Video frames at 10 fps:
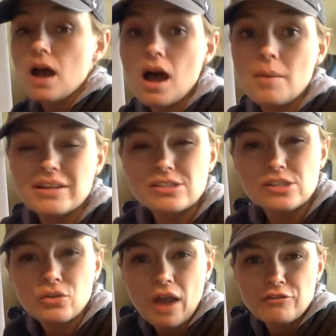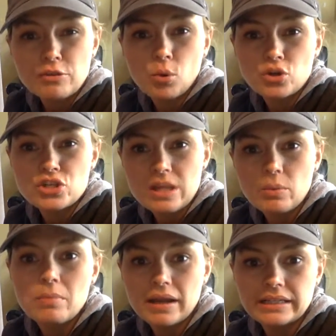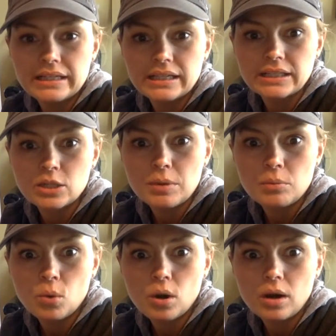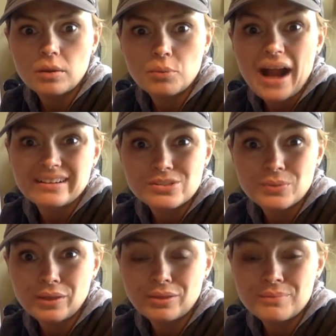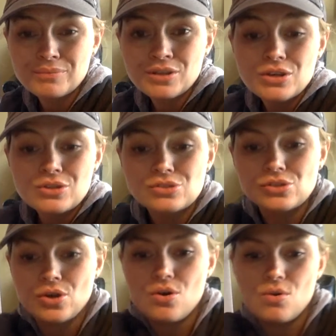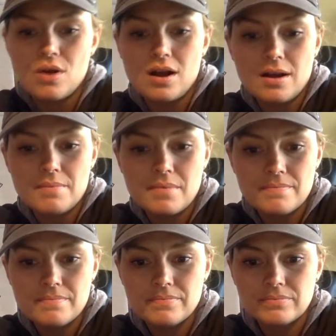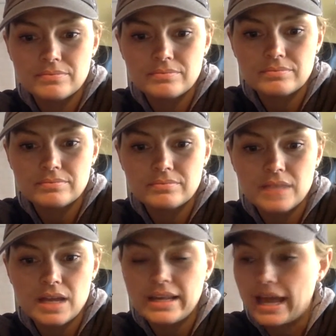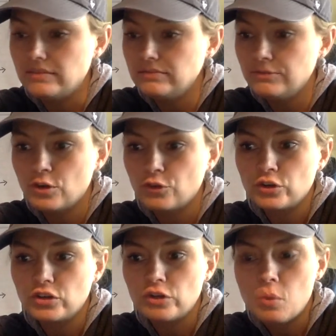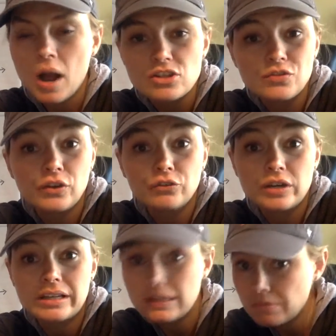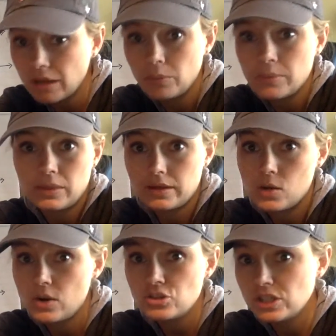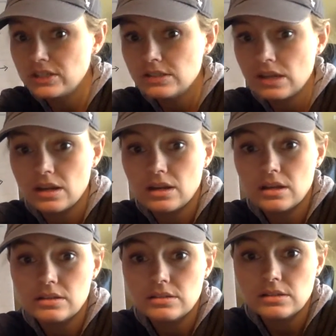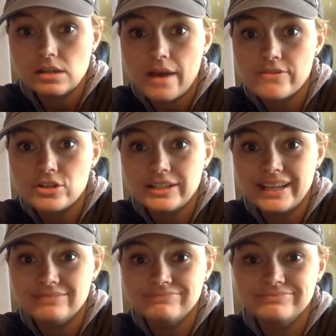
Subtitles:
It's the graphing portion that we might need a little bit more practice with. So again, feel free to rewatch, feel free to email me with any questions, and have a good night.